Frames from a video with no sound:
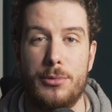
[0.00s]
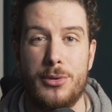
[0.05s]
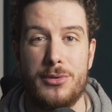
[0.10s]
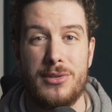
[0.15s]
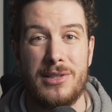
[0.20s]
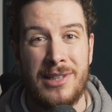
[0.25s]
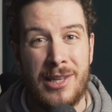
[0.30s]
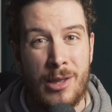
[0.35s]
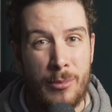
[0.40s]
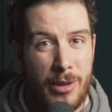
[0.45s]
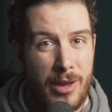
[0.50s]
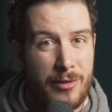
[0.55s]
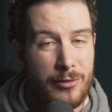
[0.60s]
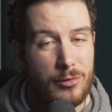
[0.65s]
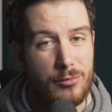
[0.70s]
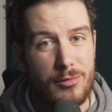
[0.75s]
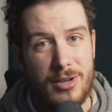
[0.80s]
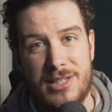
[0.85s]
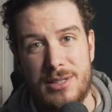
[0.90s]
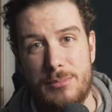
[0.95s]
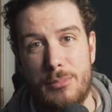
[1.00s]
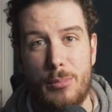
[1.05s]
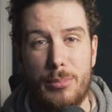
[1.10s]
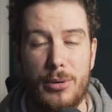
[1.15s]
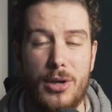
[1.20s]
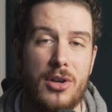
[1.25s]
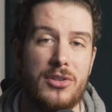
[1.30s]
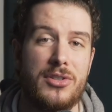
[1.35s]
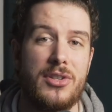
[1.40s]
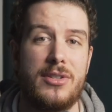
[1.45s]
So it's a little bit of a risk, but
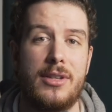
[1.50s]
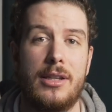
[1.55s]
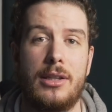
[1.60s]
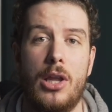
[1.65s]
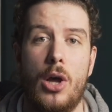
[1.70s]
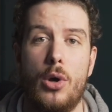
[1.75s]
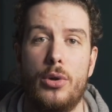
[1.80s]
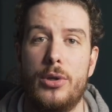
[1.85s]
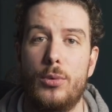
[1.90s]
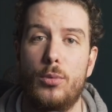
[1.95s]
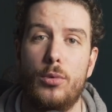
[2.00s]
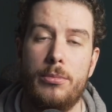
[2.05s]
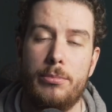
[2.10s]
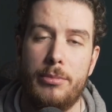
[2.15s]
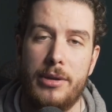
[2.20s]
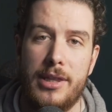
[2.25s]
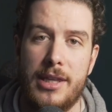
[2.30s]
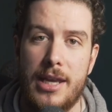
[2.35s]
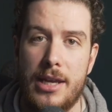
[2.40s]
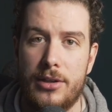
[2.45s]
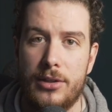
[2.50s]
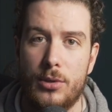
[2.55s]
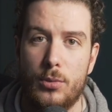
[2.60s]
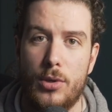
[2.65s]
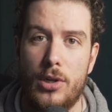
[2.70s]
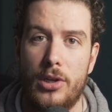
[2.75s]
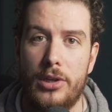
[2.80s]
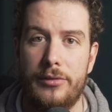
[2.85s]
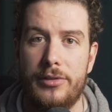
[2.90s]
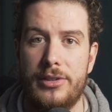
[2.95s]
because it's a loan, it wouldn't be the end of the
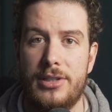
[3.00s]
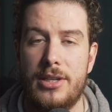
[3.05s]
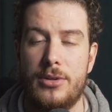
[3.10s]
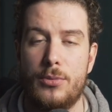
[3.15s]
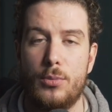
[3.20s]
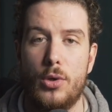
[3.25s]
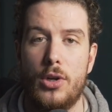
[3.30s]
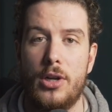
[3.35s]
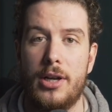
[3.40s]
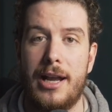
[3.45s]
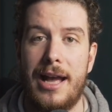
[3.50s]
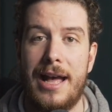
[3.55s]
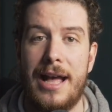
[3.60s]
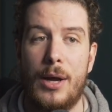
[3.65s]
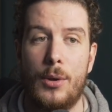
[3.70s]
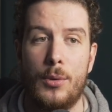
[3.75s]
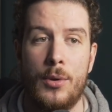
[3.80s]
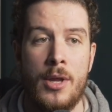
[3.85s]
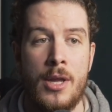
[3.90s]
world if it didn't work out.